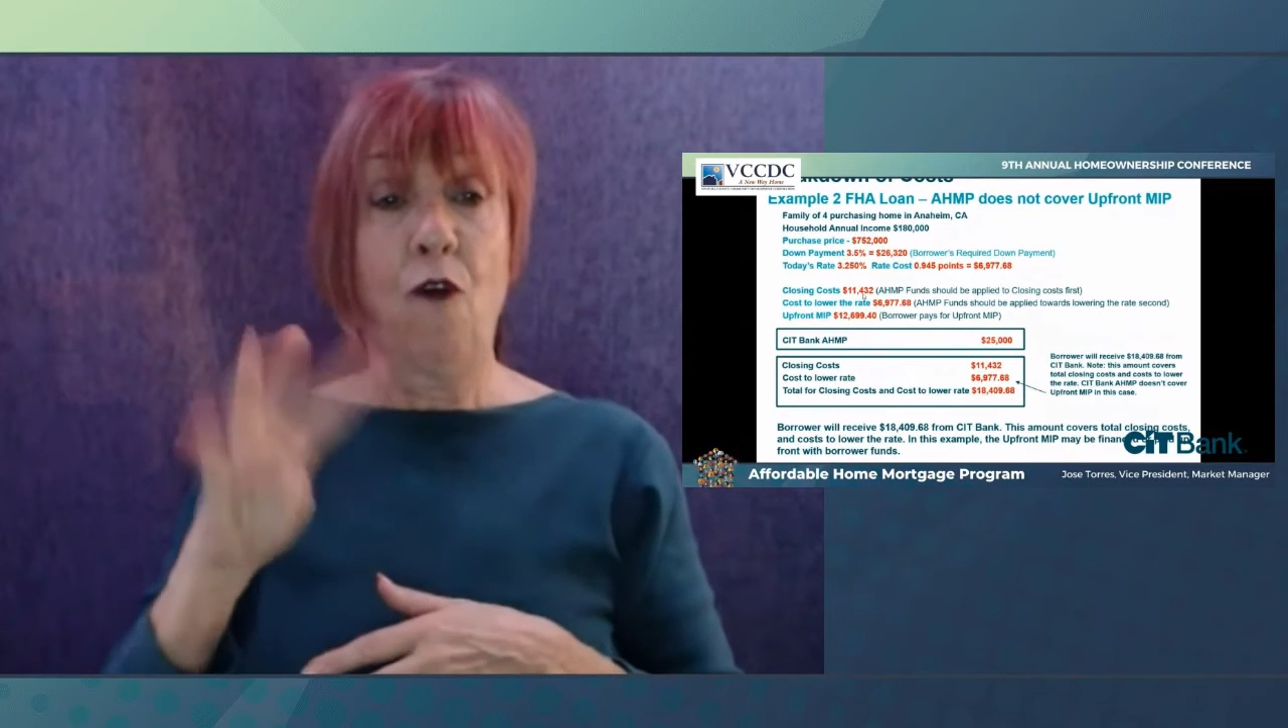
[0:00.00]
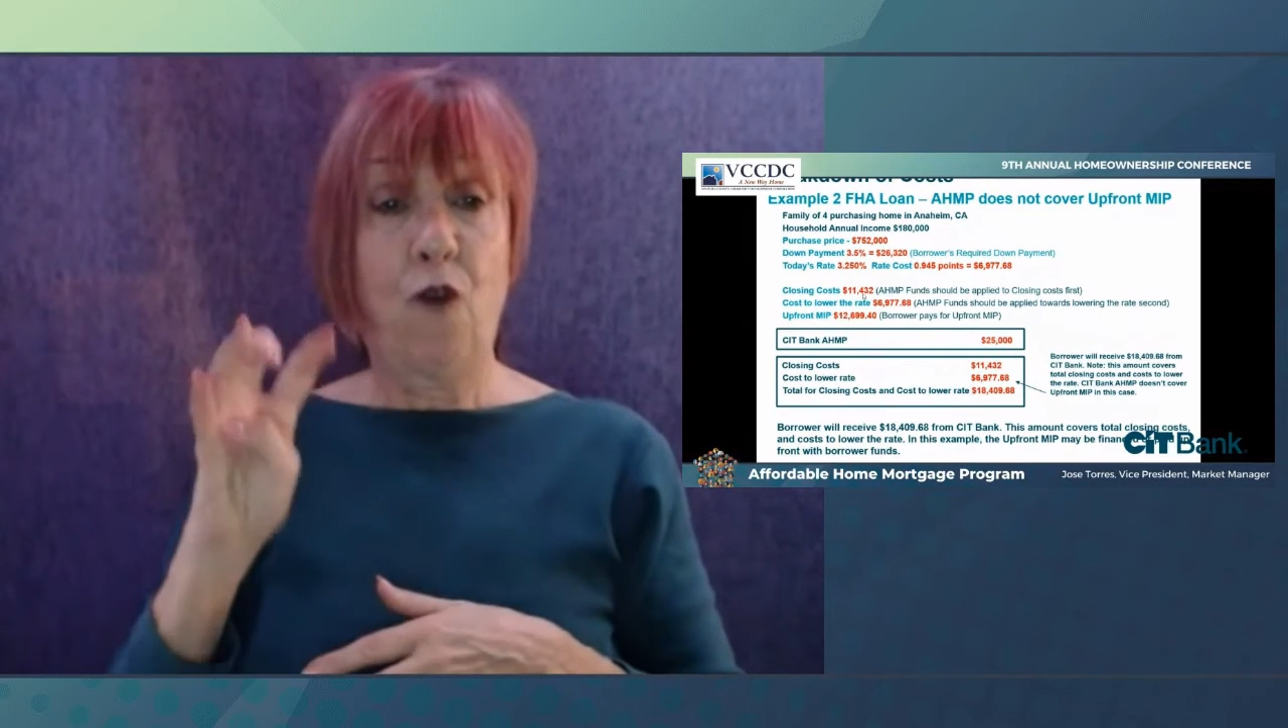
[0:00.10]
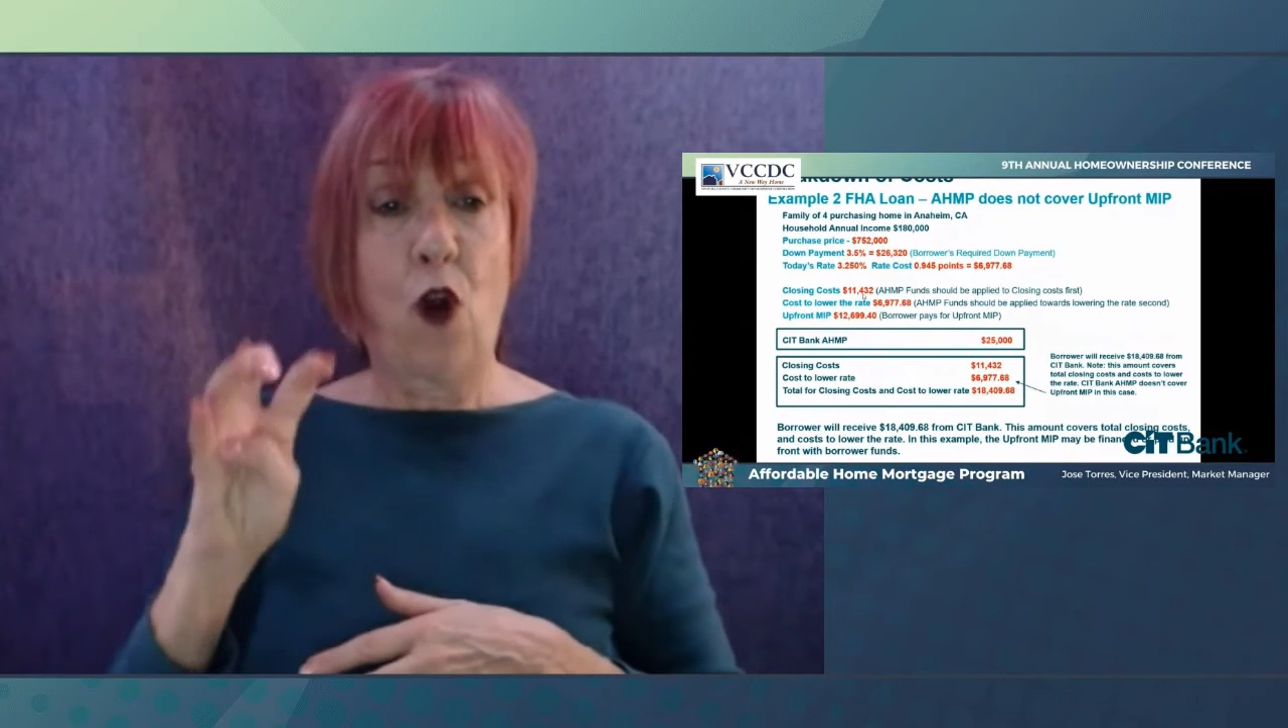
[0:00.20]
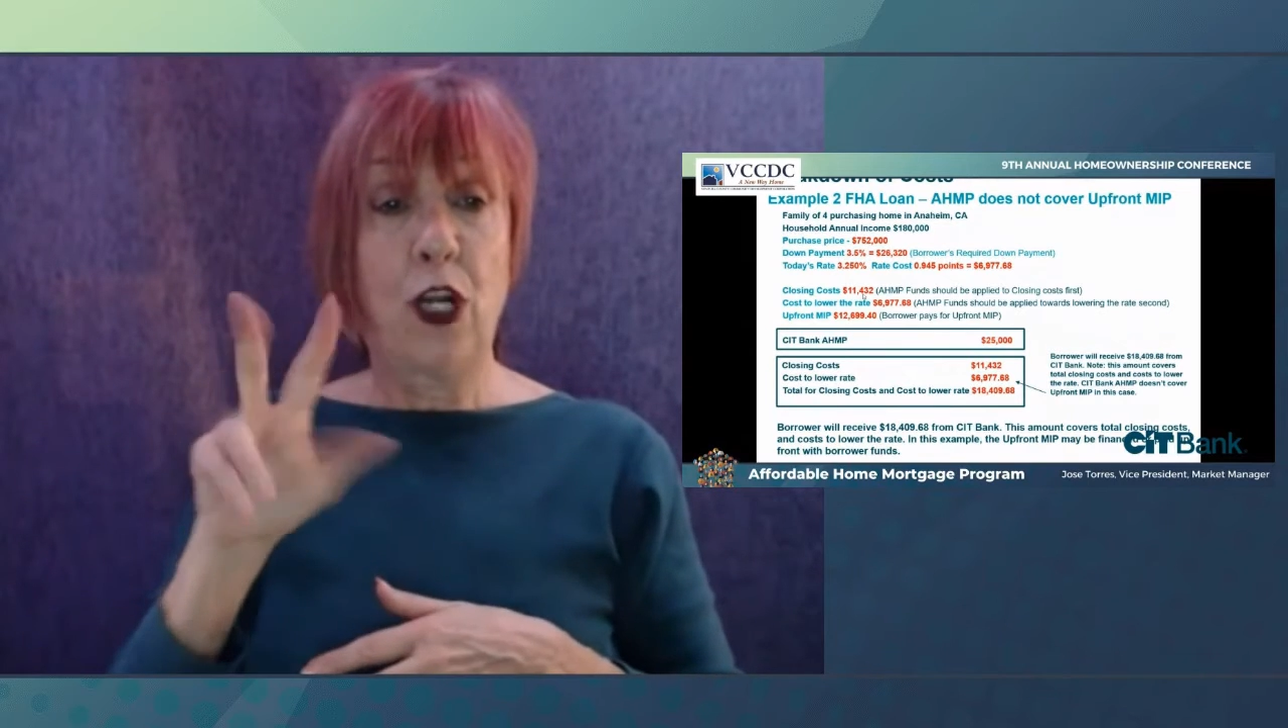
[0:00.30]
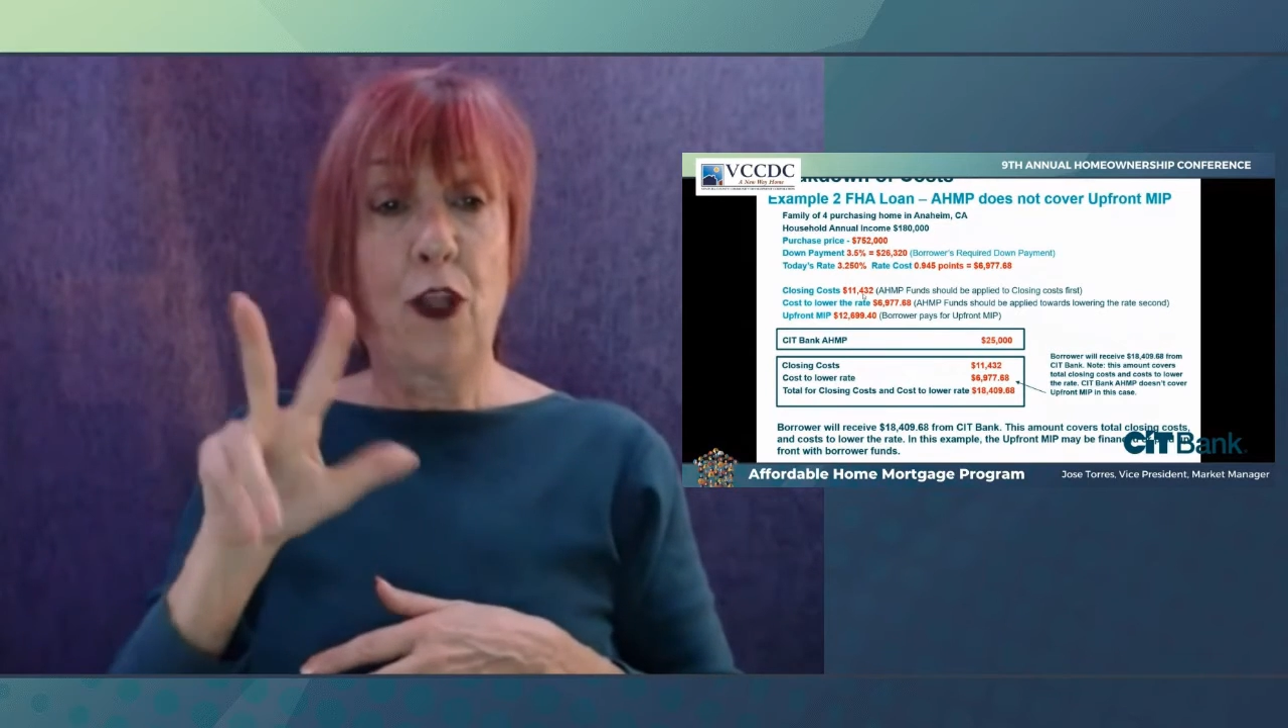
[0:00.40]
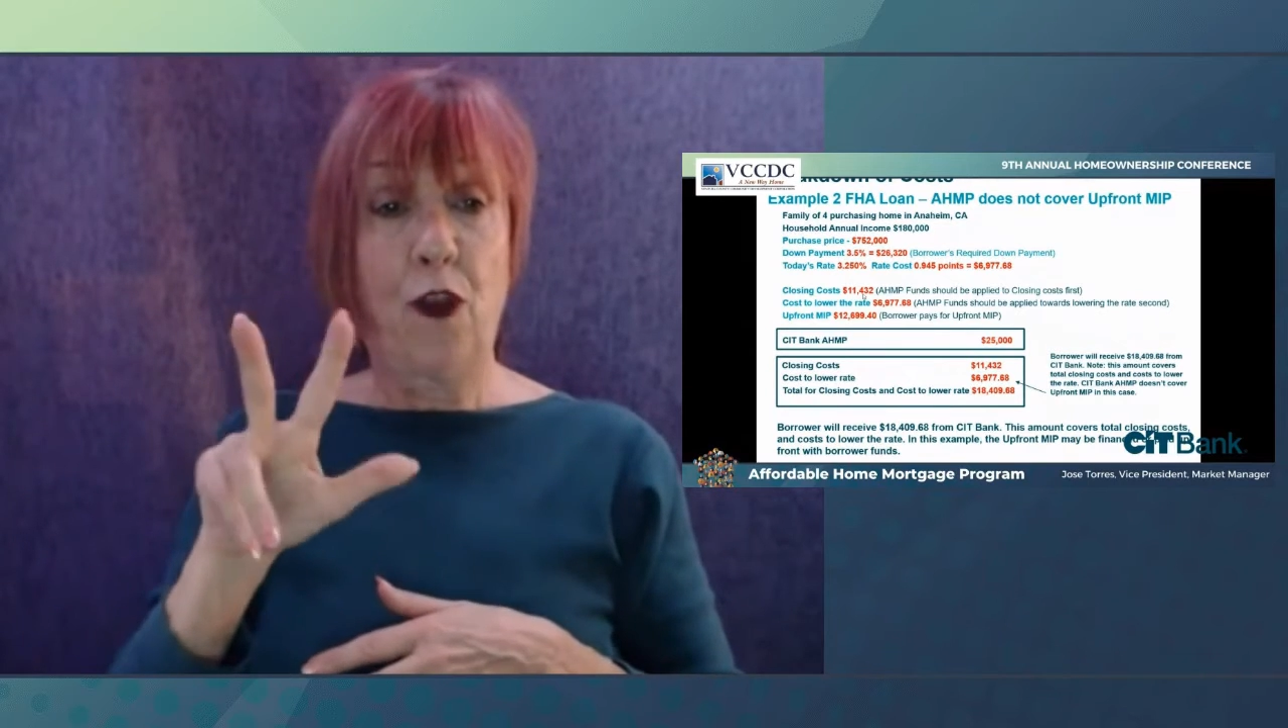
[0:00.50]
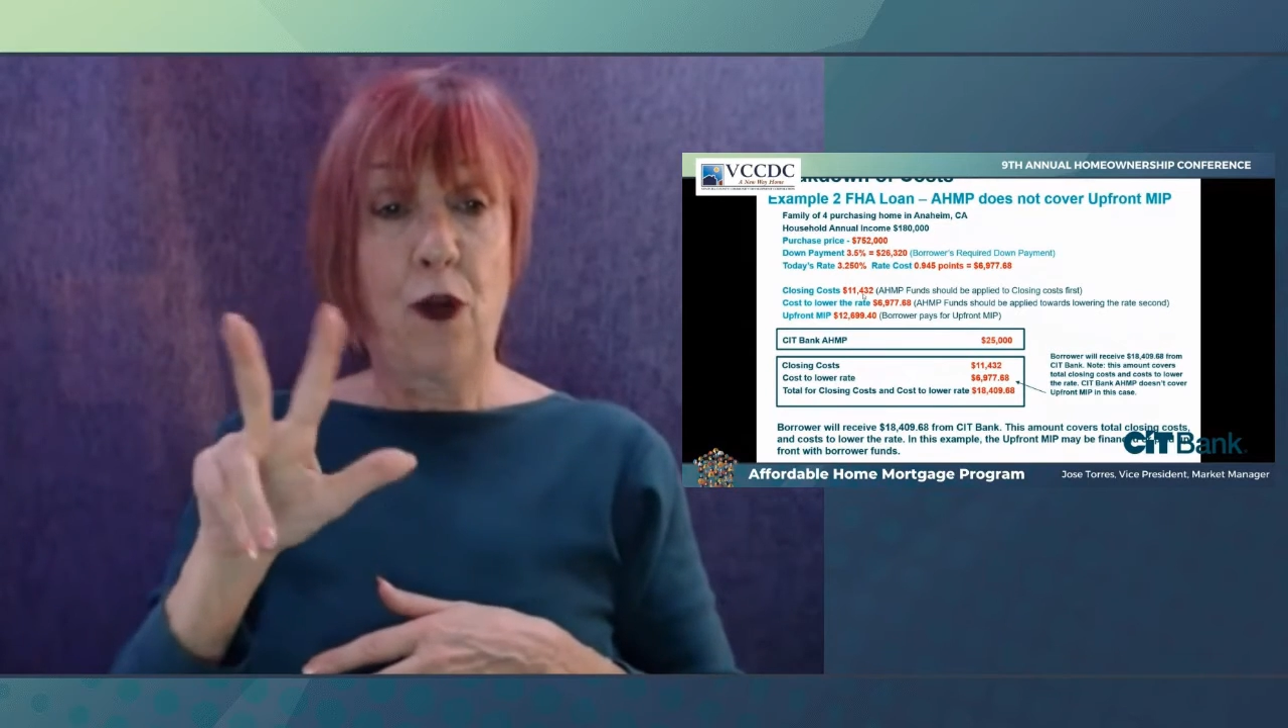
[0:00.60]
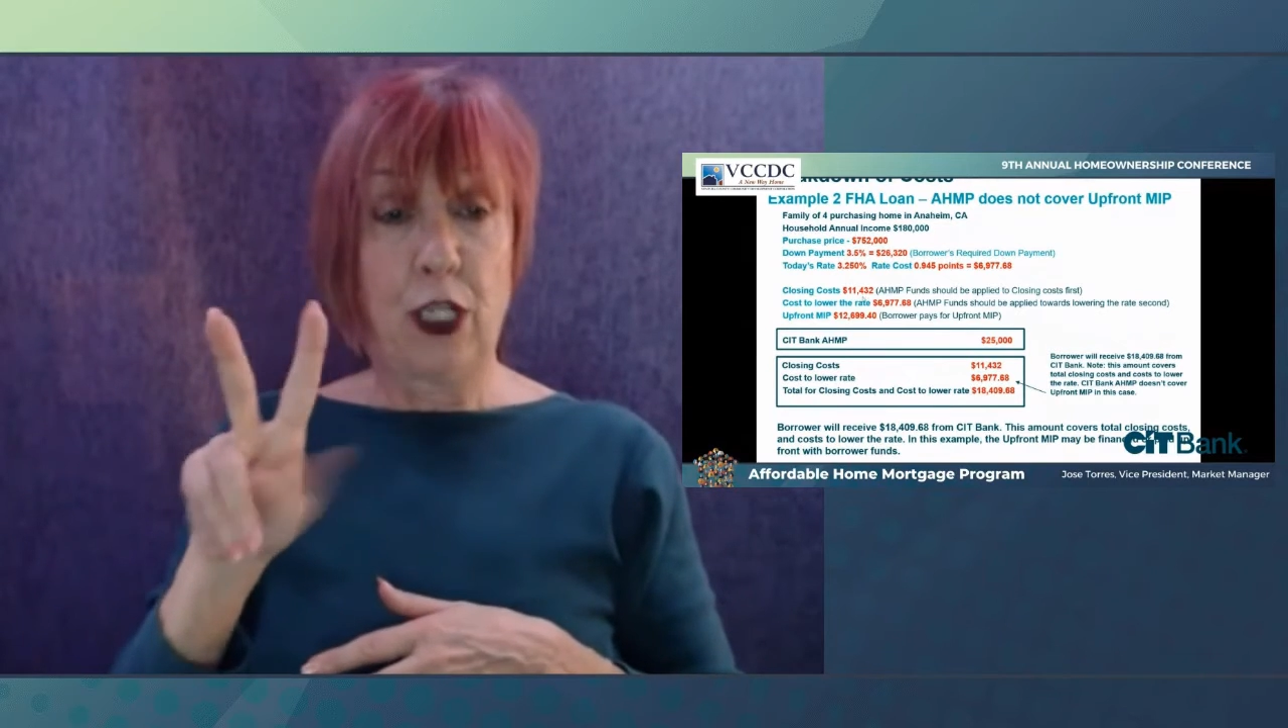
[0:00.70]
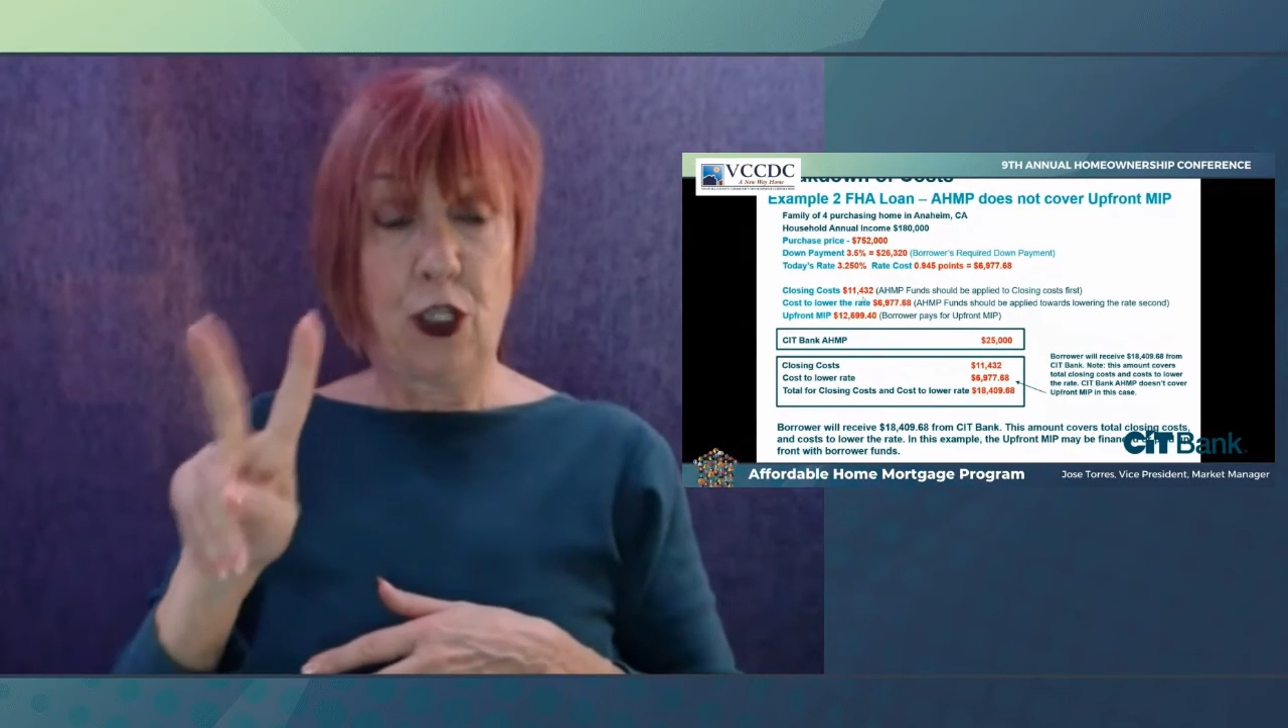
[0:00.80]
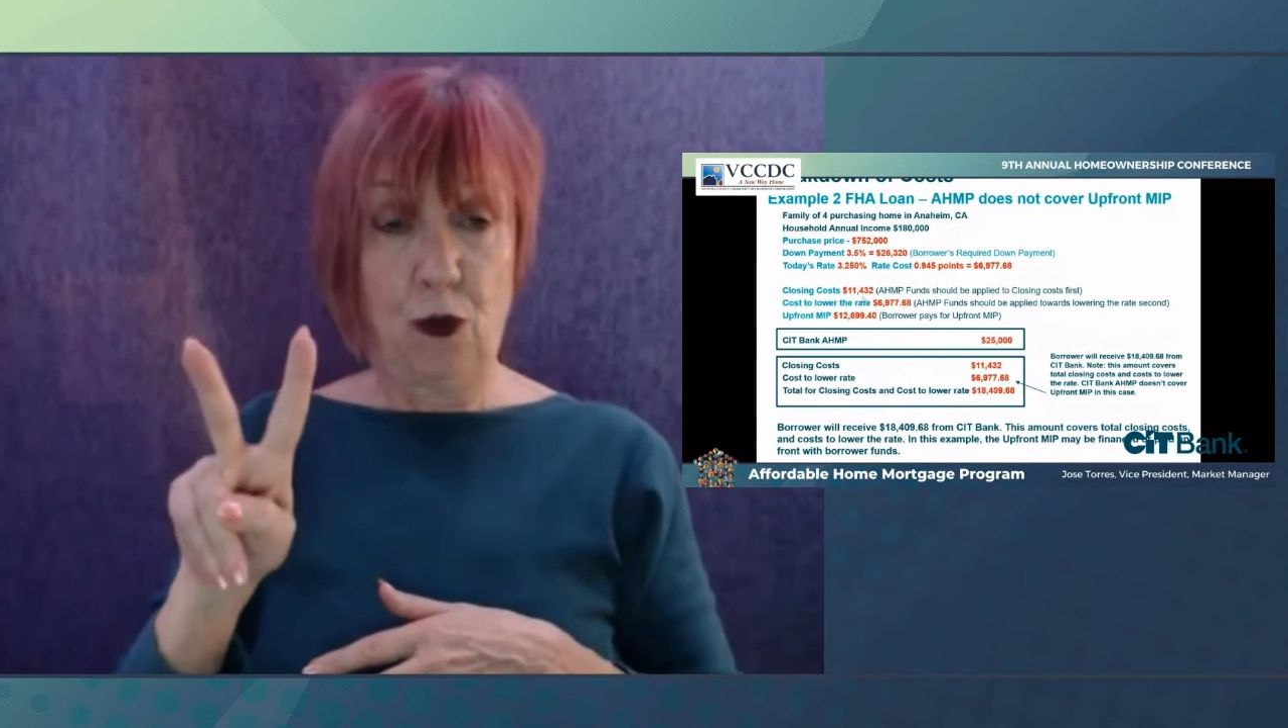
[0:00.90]
of closing
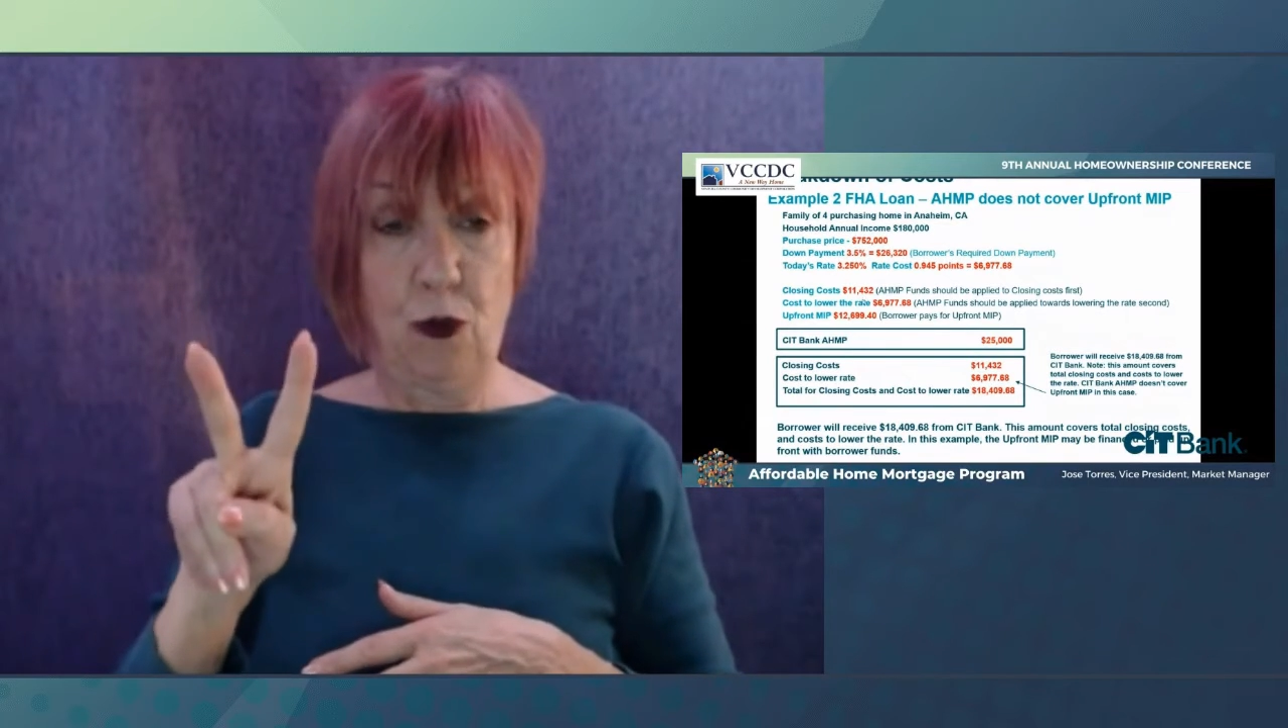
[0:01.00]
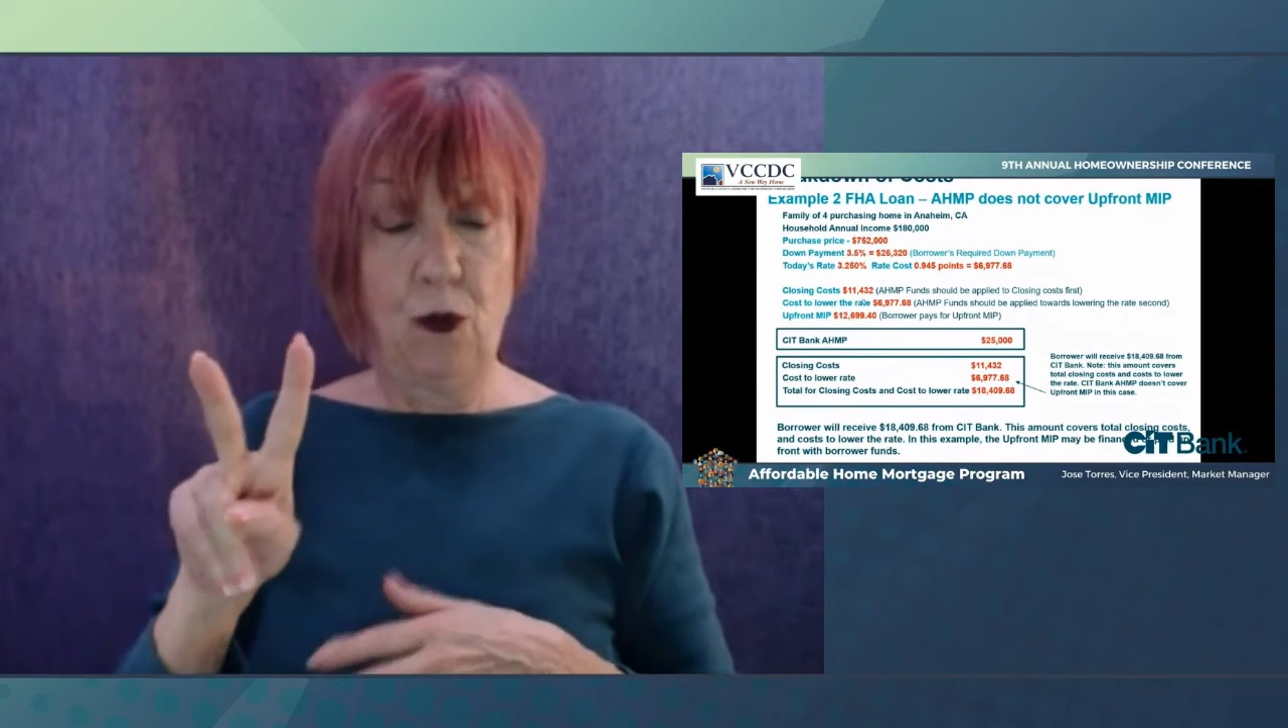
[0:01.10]
costs.